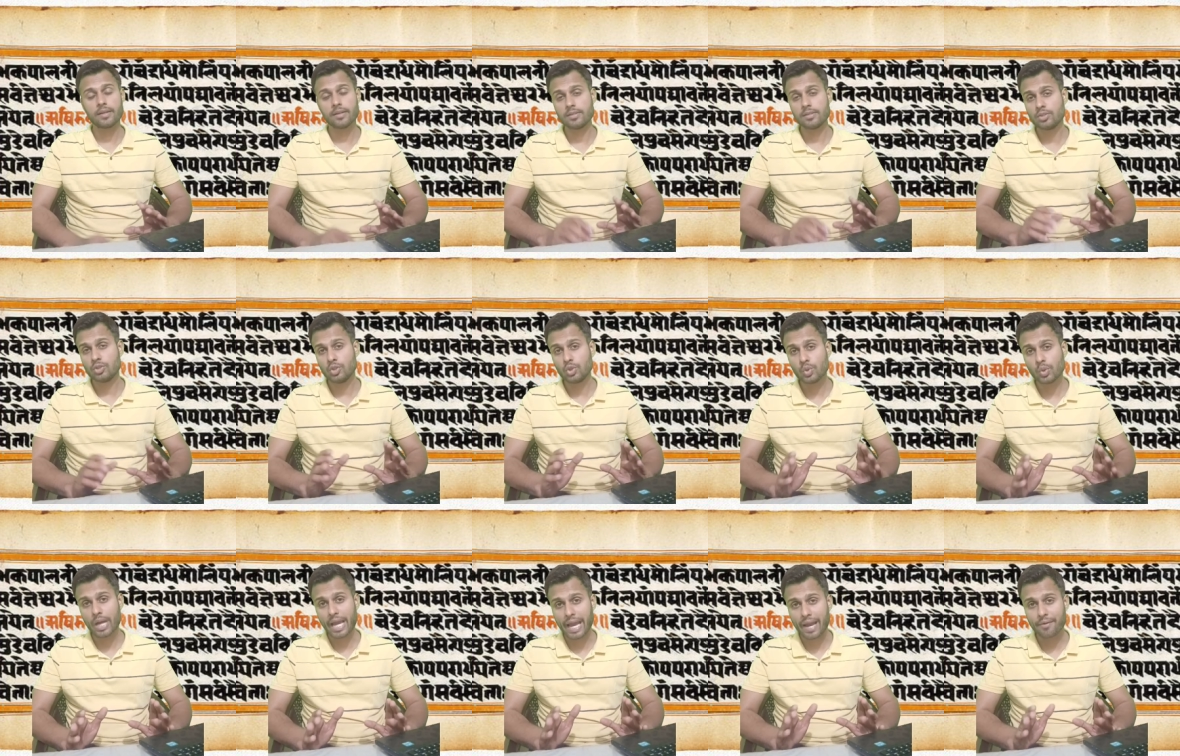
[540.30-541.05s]

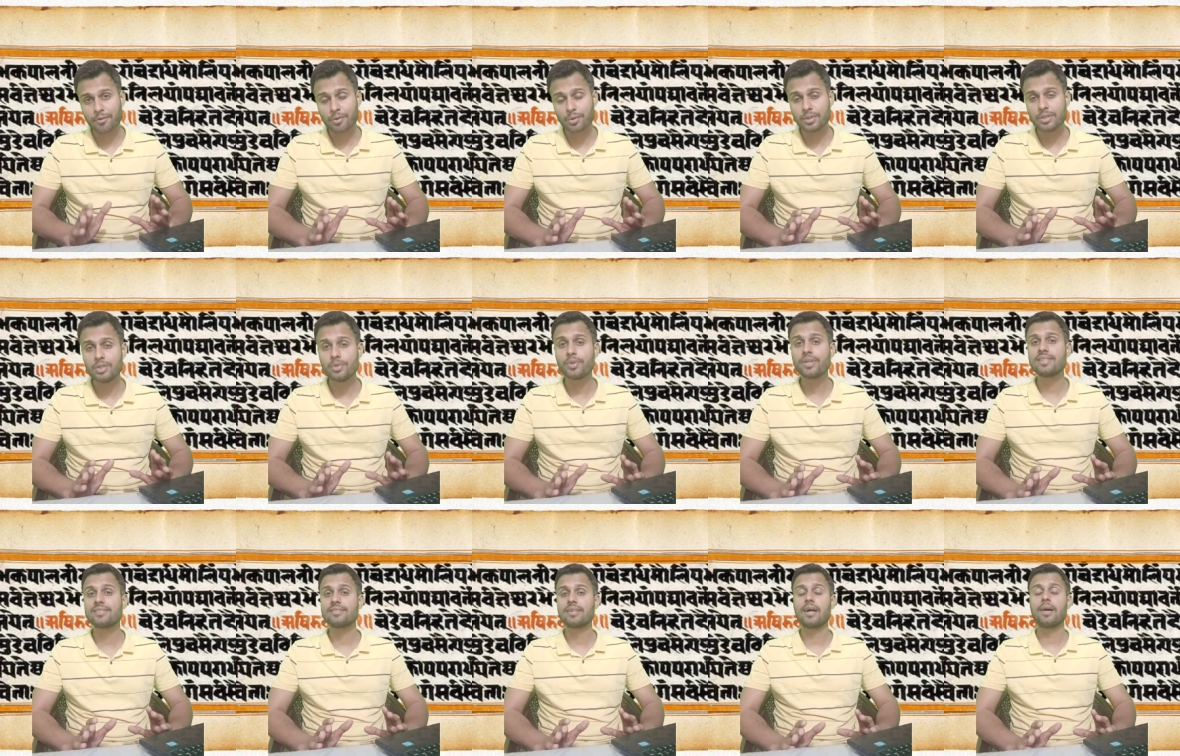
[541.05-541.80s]
You have to, in your
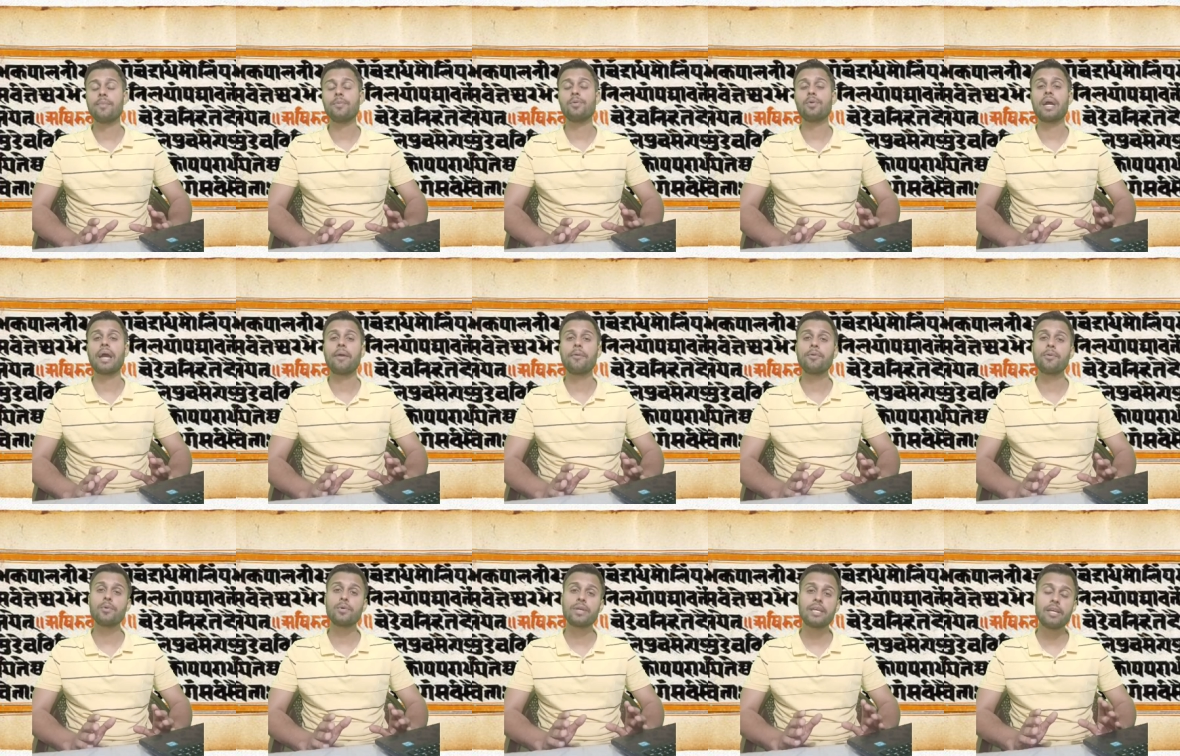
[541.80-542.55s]
exam, you
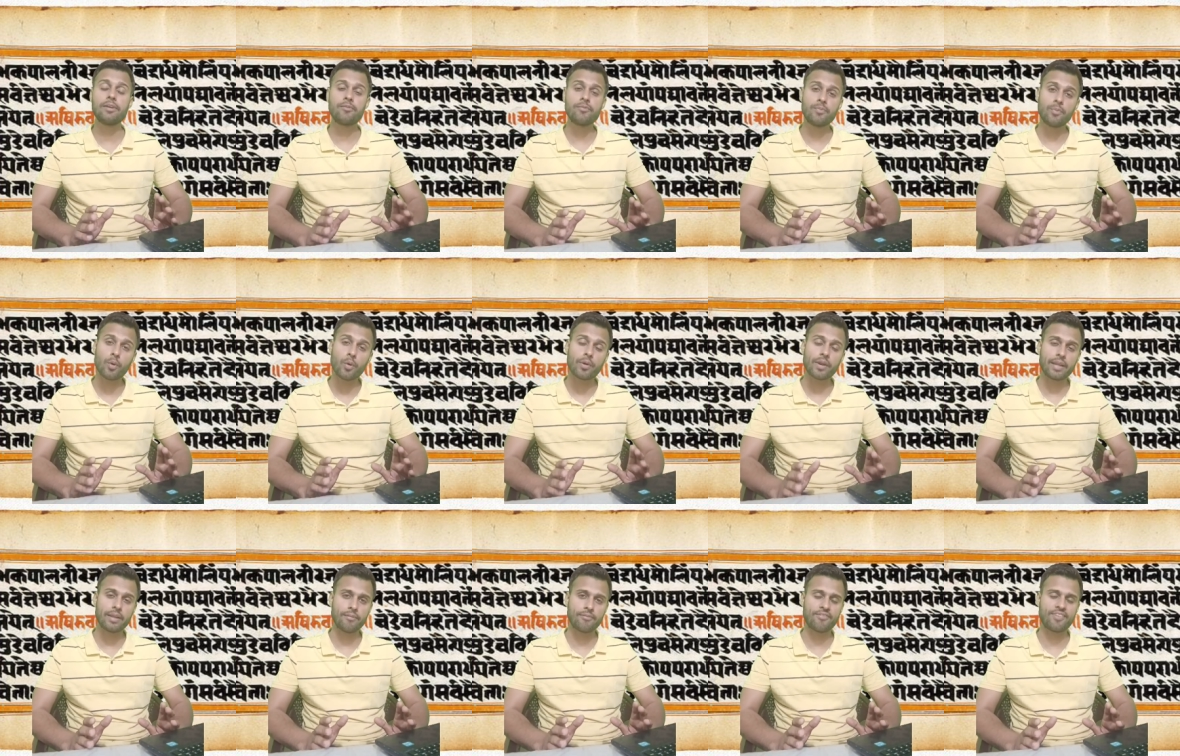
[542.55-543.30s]
have to give more
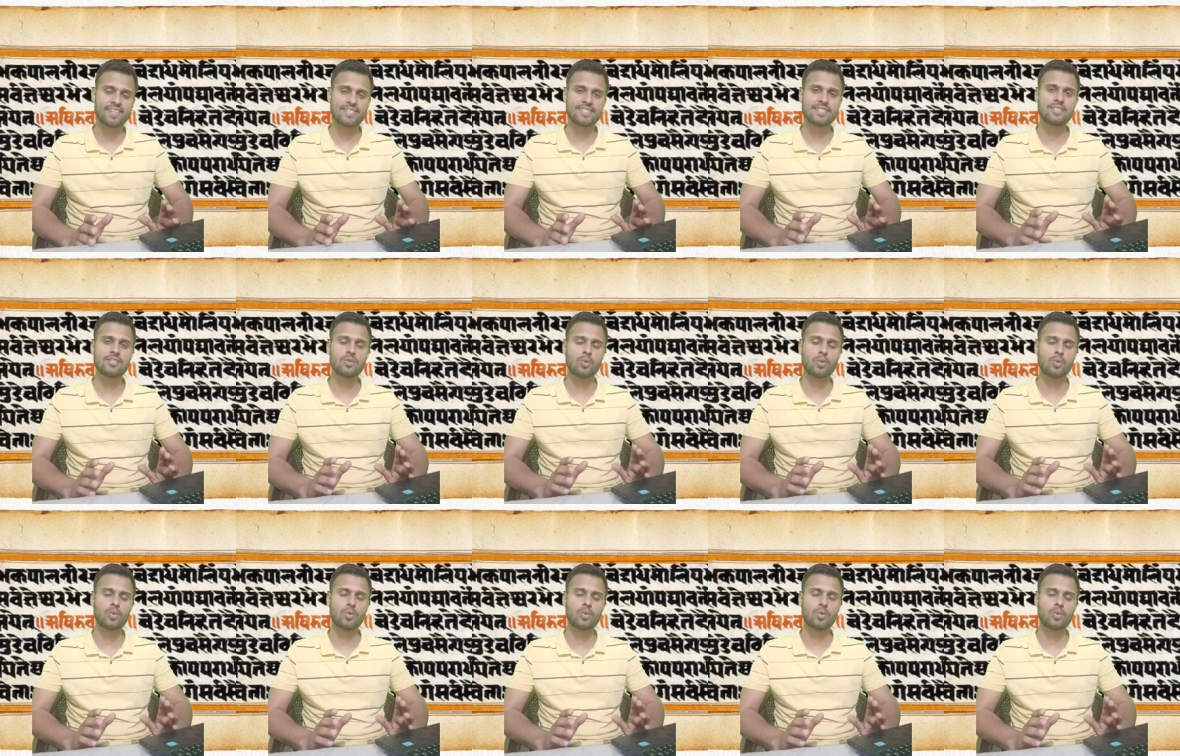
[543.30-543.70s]
emphasis